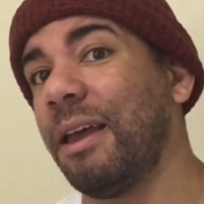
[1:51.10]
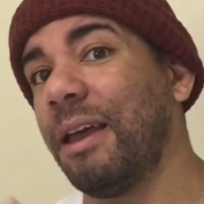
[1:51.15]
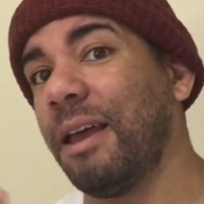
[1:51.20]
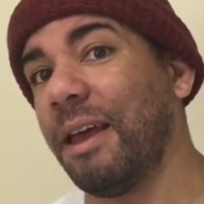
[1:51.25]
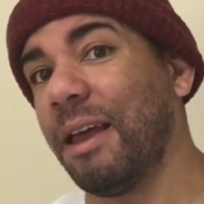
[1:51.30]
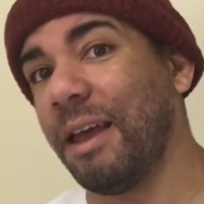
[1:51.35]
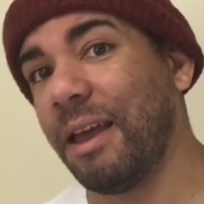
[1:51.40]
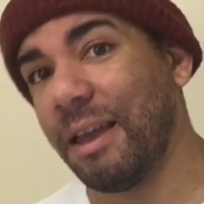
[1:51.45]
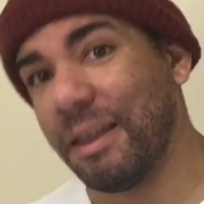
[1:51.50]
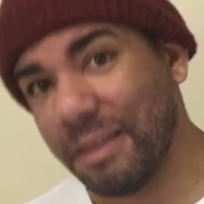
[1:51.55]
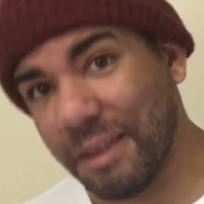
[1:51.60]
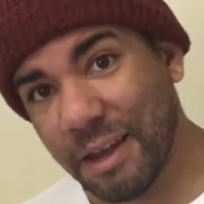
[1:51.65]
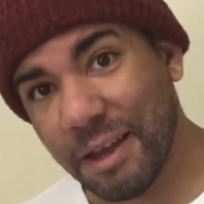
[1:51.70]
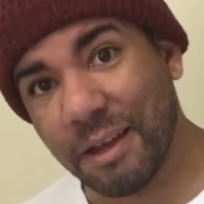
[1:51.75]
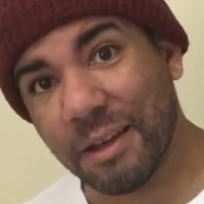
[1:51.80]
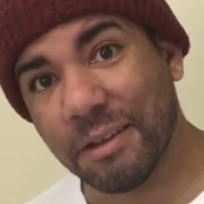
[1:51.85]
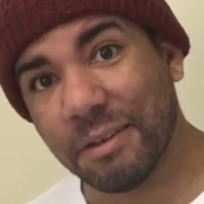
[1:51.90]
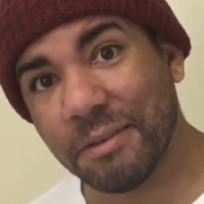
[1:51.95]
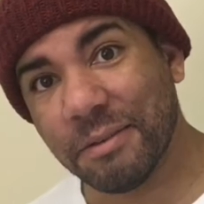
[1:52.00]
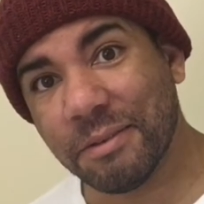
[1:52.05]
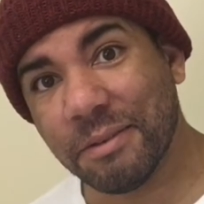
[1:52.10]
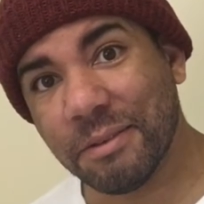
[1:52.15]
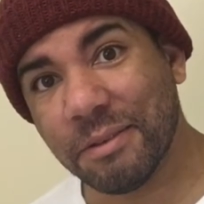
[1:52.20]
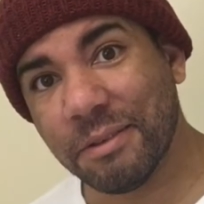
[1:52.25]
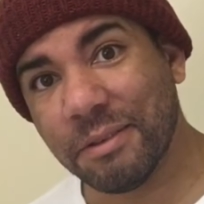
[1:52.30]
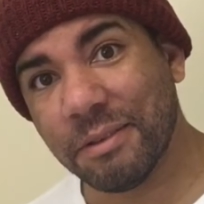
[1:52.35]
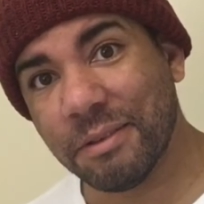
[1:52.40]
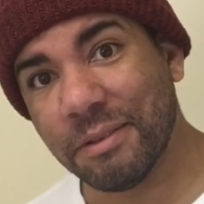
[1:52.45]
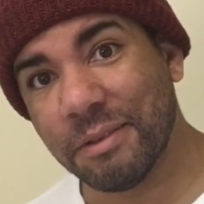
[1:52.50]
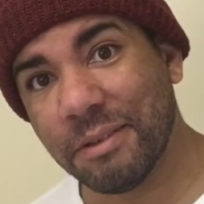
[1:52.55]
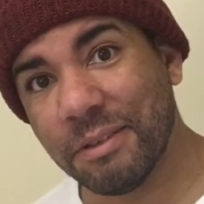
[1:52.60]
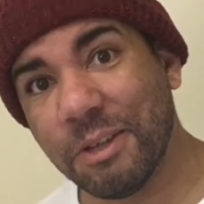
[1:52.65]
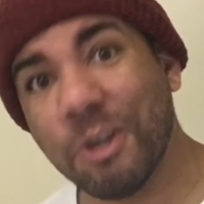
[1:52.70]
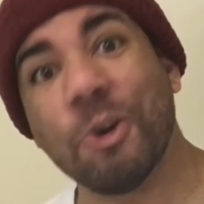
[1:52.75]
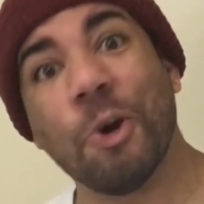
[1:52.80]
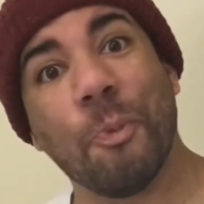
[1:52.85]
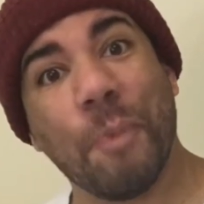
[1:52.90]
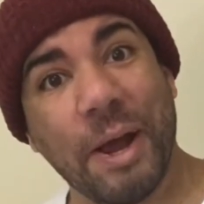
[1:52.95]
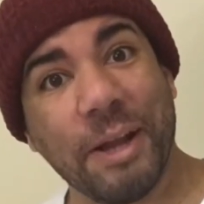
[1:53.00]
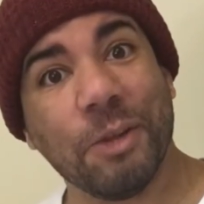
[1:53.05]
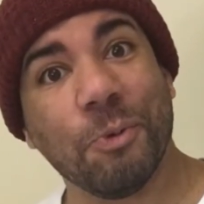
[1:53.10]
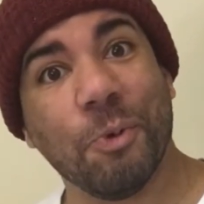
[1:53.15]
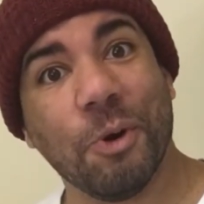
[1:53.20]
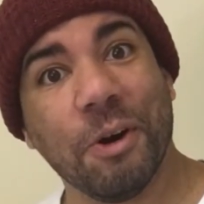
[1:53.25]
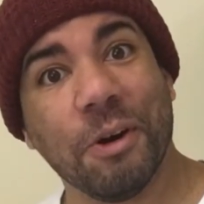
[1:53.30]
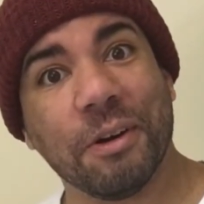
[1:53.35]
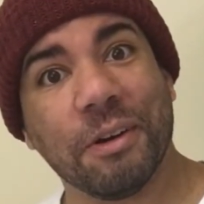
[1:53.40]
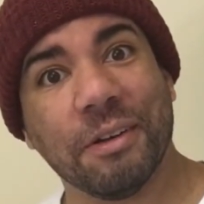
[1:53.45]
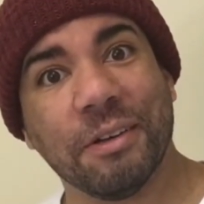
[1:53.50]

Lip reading: And then you go back to work.